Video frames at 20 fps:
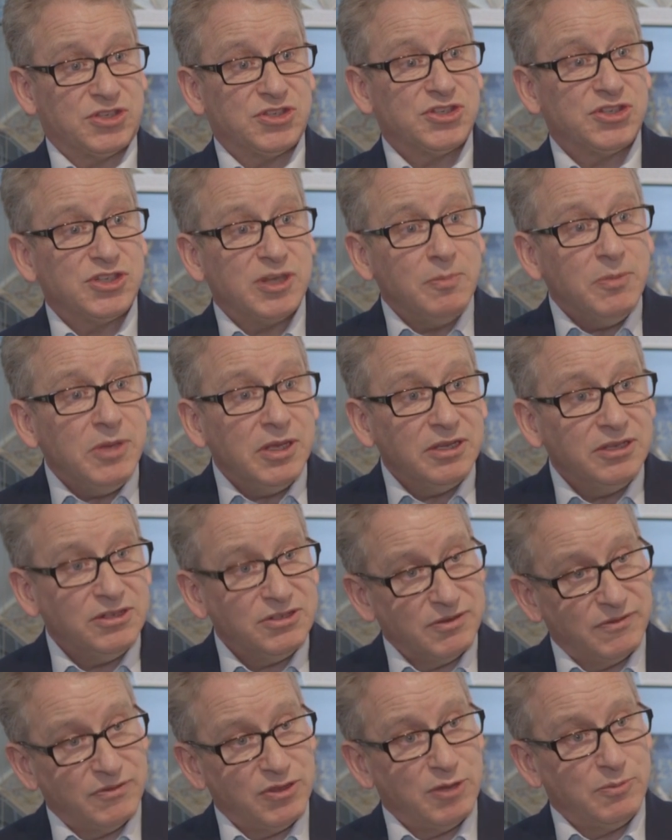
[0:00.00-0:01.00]

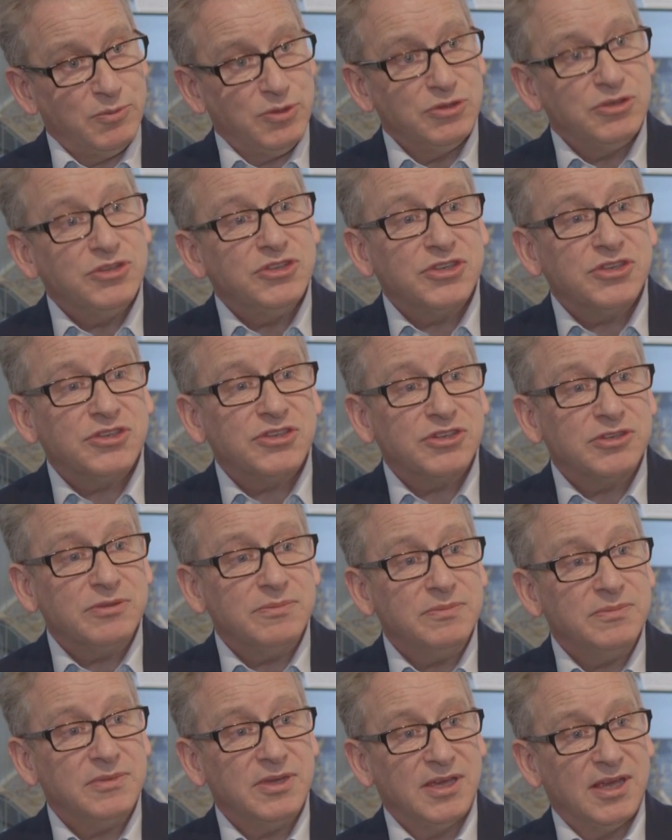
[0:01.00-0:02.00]
stimulant of the immune
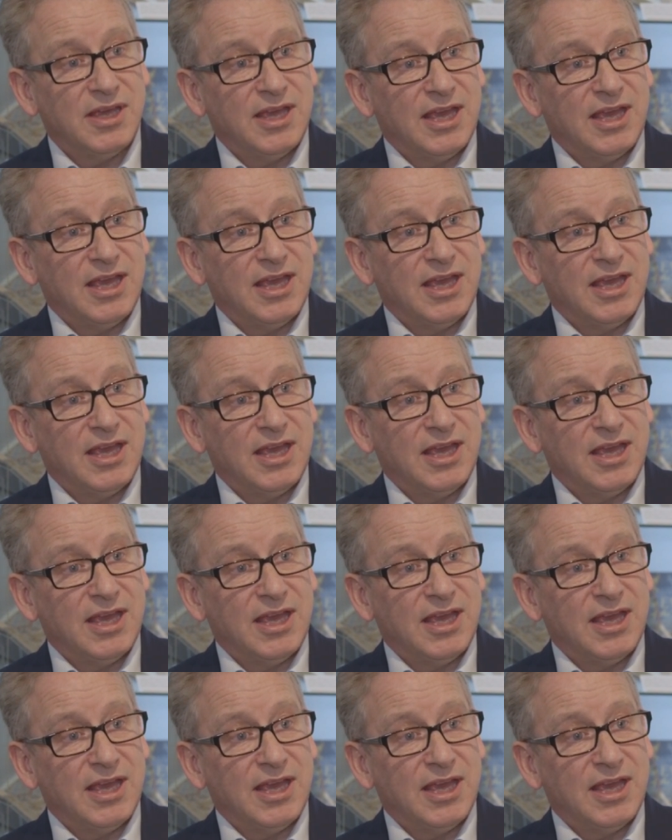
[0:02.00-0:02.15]
system,